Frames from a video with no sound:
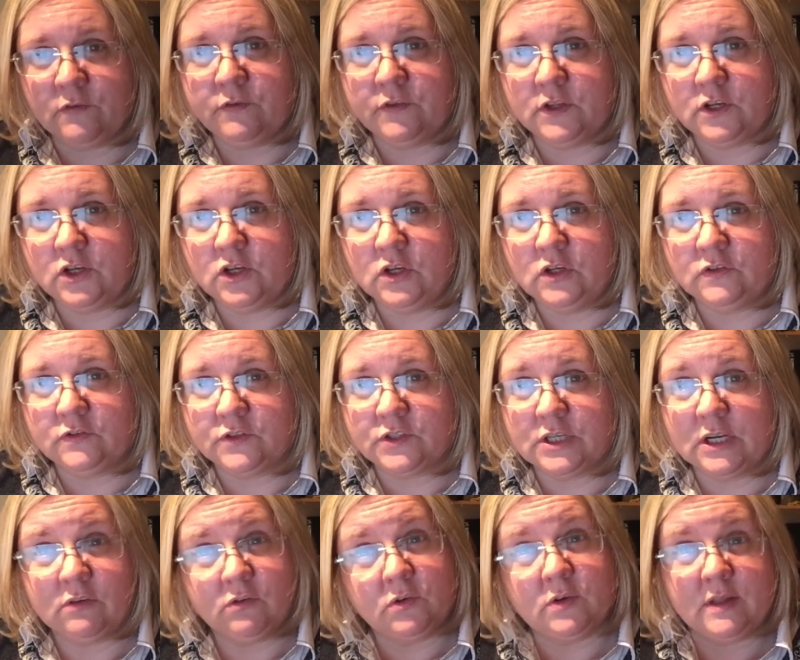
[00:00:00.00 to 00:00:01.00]
for the cues for
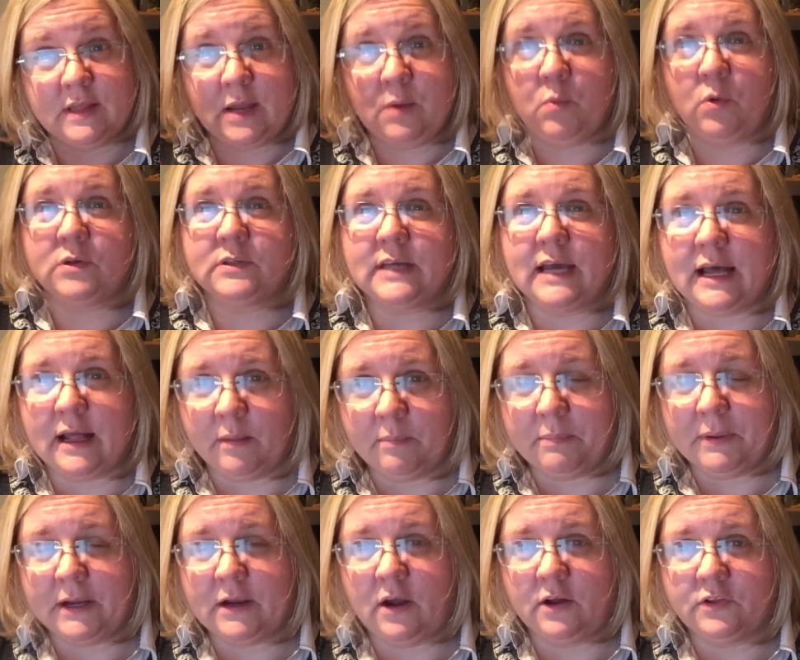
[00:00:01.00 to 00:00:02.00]
children. Do they want to help
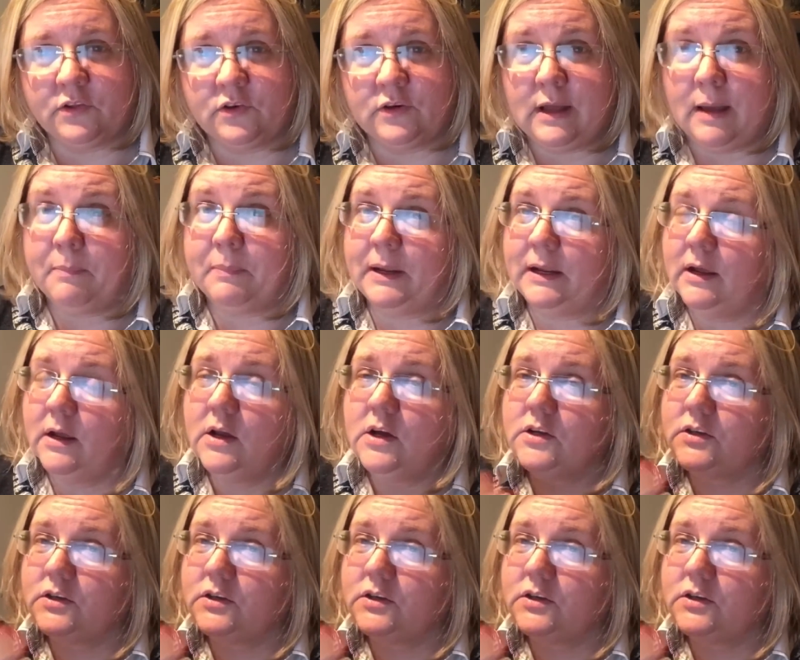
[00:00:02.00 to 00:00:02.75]
pick out their nappy?